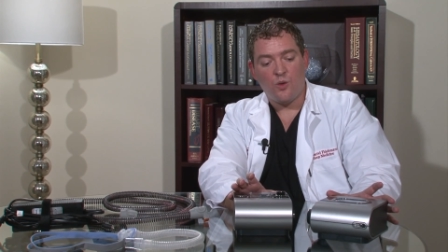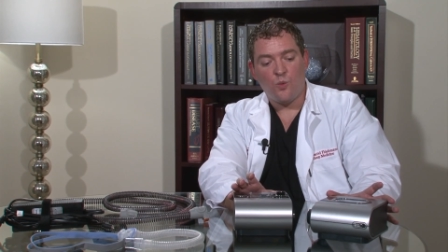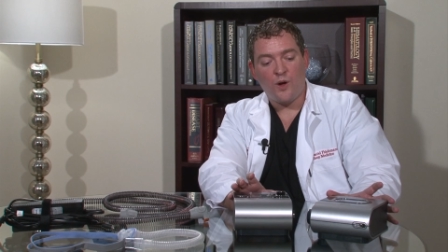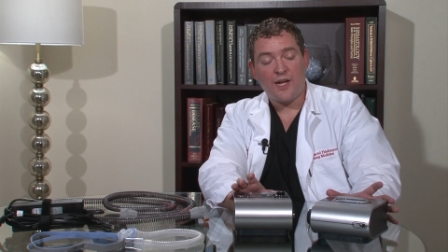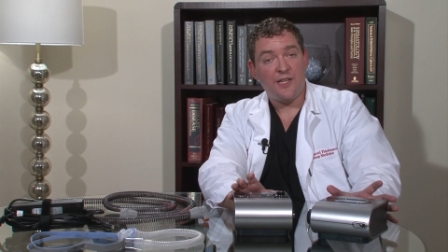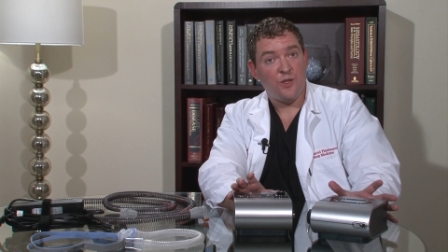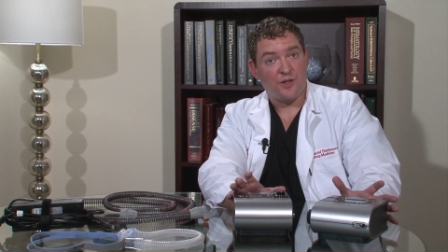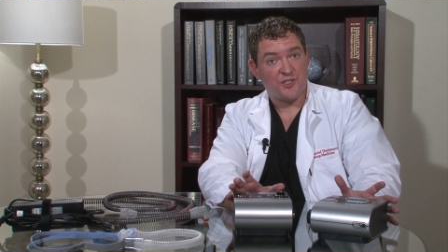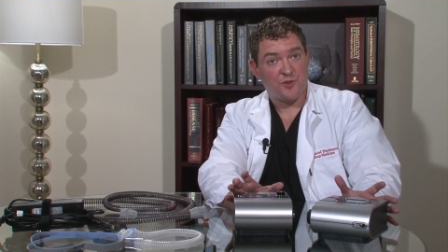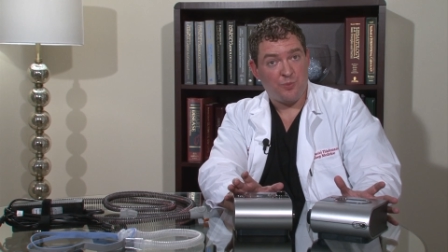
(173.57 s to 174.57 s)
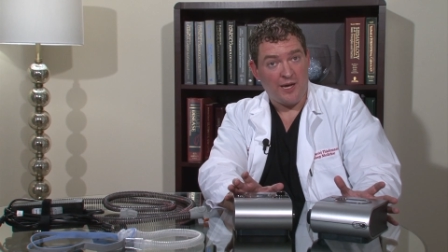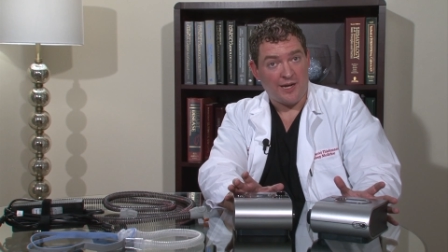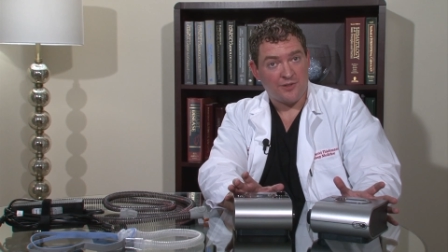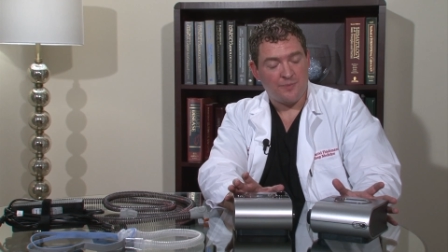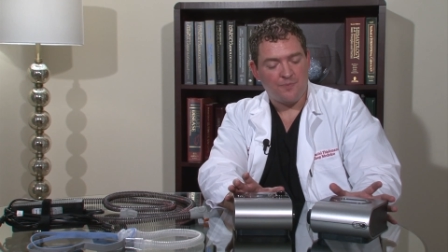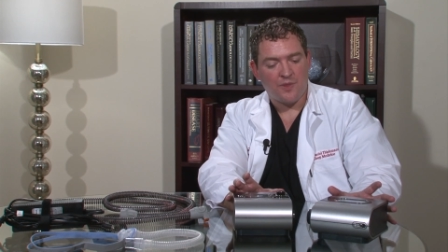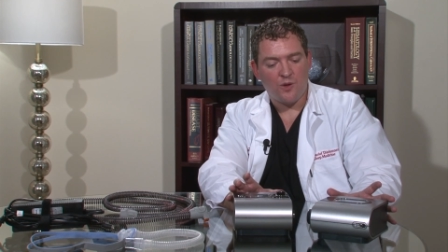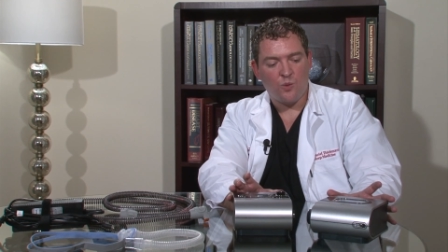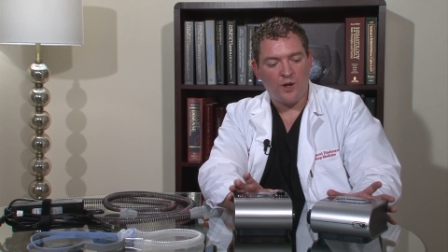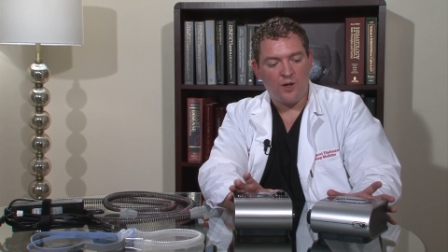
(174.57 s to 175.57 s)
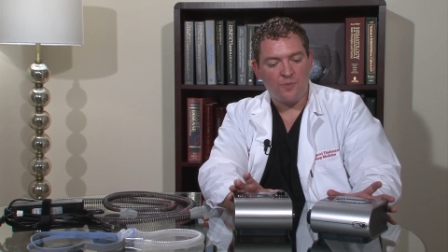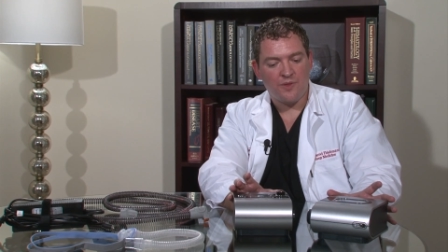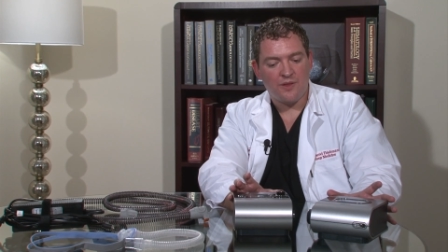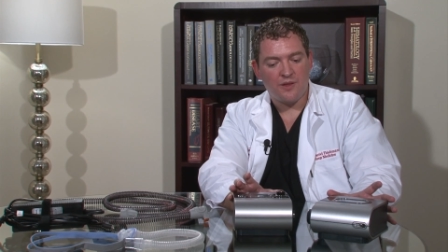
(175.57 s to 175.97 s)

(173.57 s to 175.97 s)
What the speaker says: What can you expect? Well,